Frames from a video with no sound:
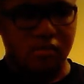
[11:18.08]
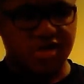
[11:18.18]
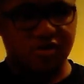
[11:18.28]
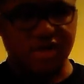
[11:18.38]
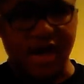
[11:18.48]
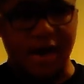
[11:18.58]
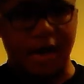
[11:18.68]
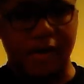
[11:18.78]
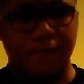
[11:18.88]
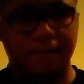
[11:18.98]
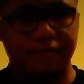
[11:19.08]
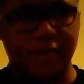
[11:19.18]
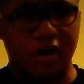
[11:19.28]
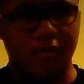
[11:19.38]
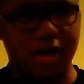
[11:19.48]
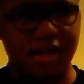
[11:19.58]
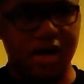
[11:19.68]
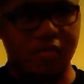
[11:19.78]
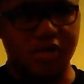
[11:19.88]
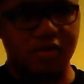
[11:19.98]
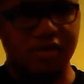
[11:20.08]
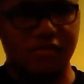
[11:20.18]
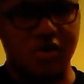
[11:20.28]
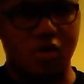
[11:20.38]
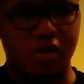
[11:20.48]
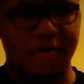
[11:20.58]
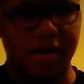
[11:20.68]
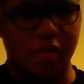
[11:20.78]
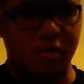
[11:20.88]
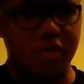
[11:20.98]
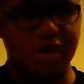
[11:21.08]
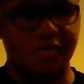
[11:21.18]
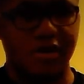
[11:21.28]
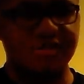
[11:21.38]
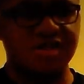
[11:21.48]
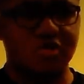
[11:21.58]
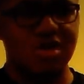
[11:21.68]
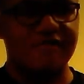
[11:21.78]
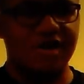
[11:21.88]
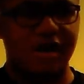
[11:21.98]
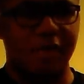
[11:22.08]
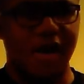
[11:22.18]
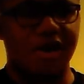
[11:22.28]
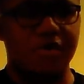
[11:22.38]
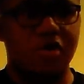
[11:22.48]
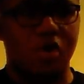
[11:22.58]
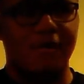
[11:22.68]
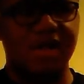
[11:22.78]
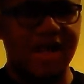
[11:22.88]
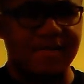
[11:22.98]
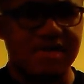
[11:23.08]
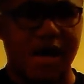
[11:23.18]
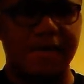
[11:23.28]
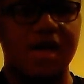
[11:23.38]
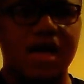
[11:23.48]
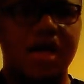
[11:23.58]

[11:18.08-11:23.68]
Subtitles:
So, yeah, I can't really record on my mobile anymore, and I'm still trying to figure out a way how to record on my laptop.